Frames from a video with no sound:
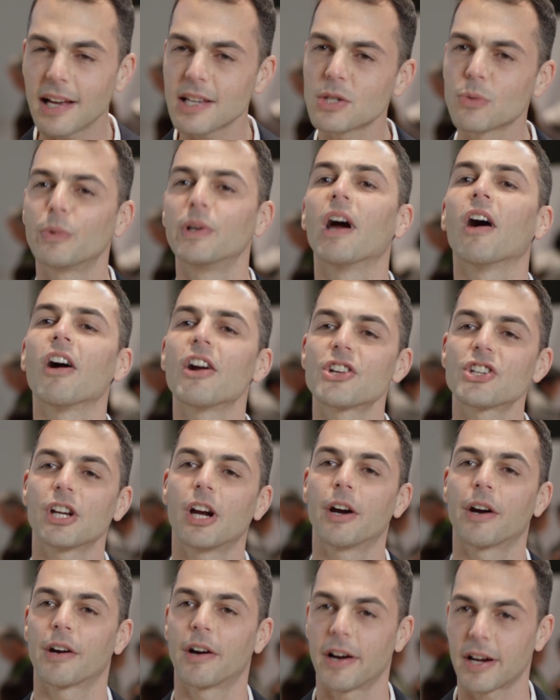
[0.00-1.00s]
Yes, we are
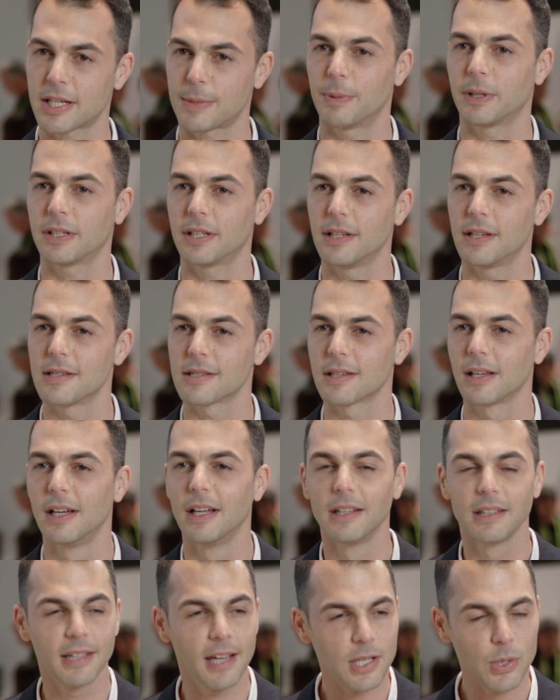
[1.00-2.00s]
sharing our expertise.
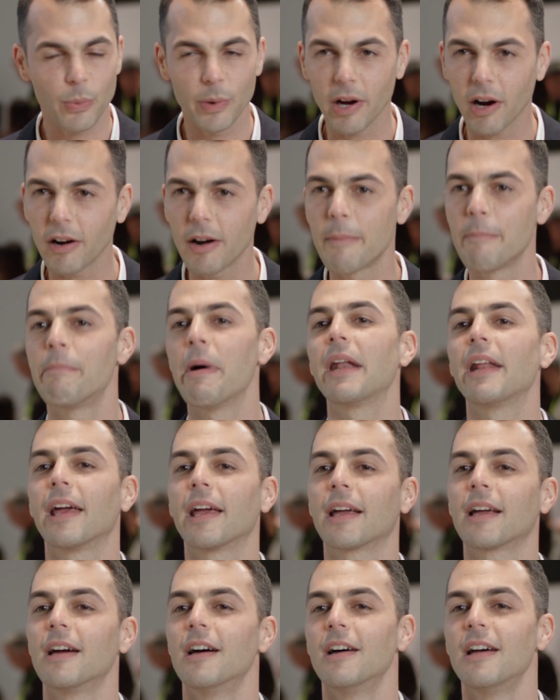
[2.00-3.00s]
Yes, we are
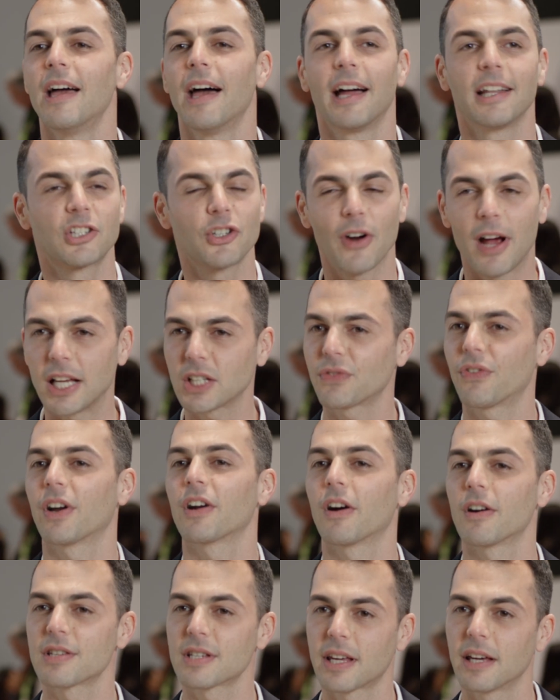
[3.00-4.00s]
embedding and
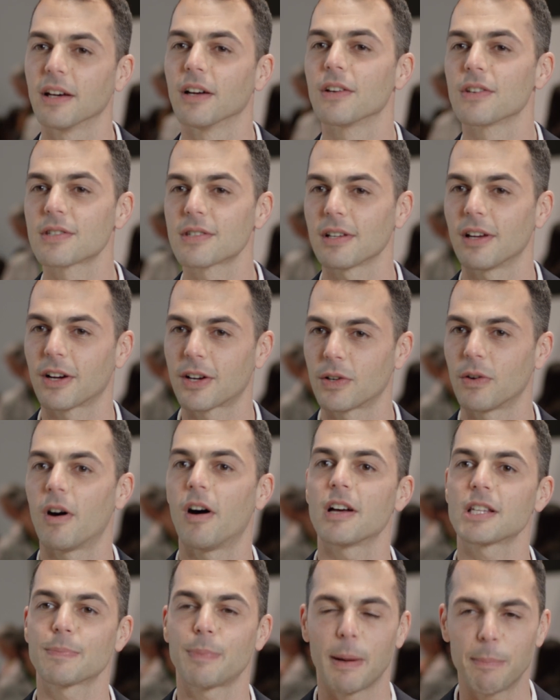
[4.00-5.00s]
transferring our skills
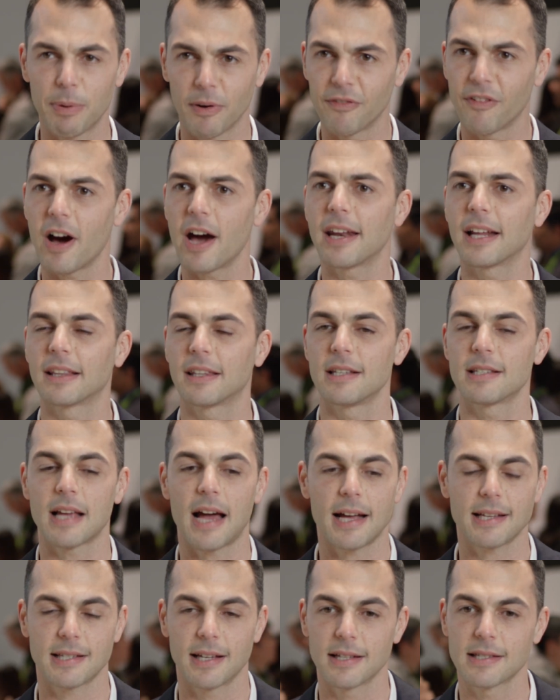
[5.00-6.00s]
across by providing
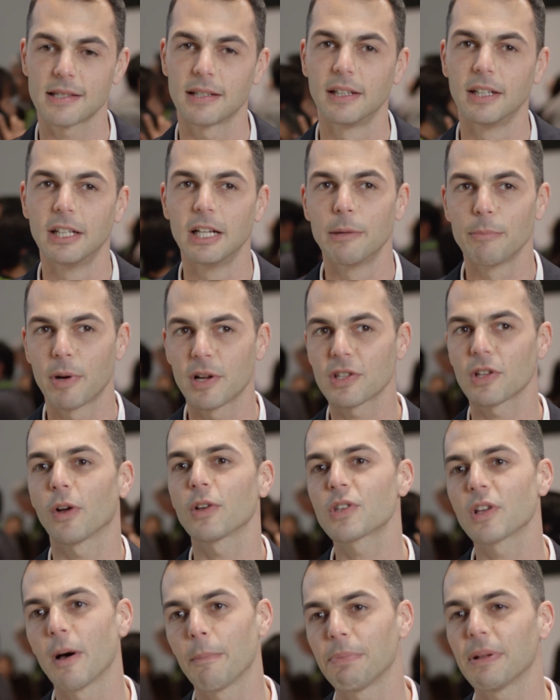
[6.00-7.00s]
these assets. But
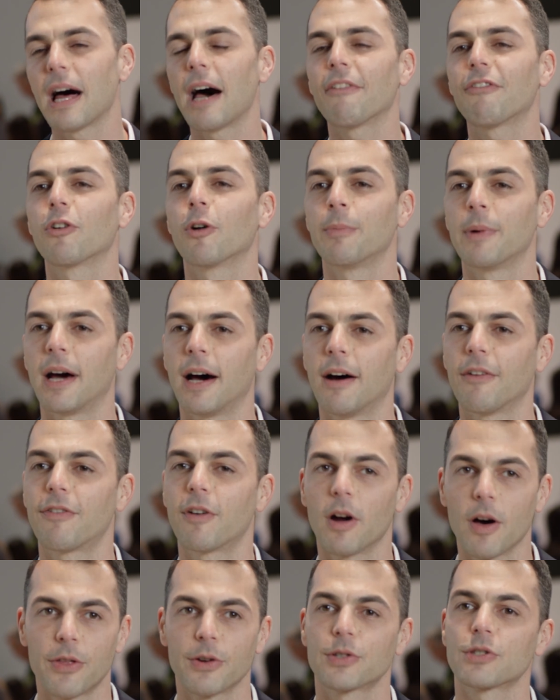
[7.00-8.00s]
it's also a platform now
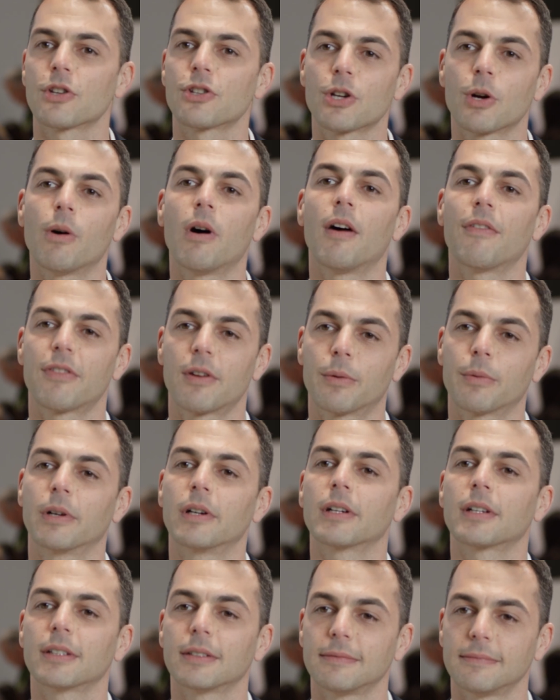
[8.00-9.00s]
for others to show off their
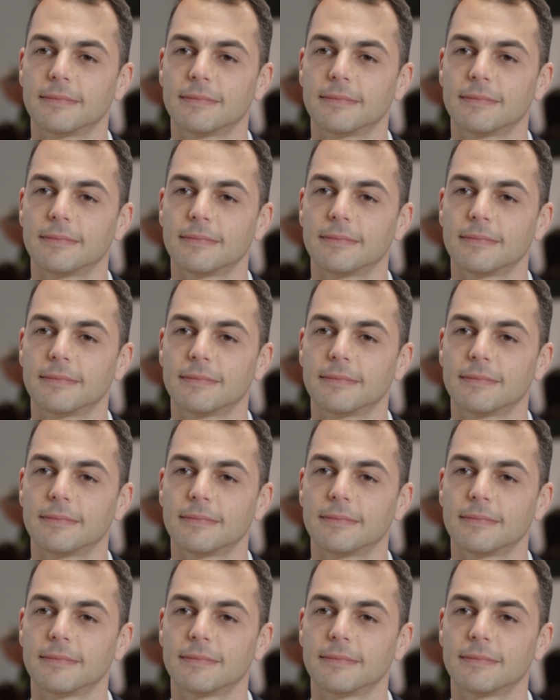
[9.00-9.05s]
work.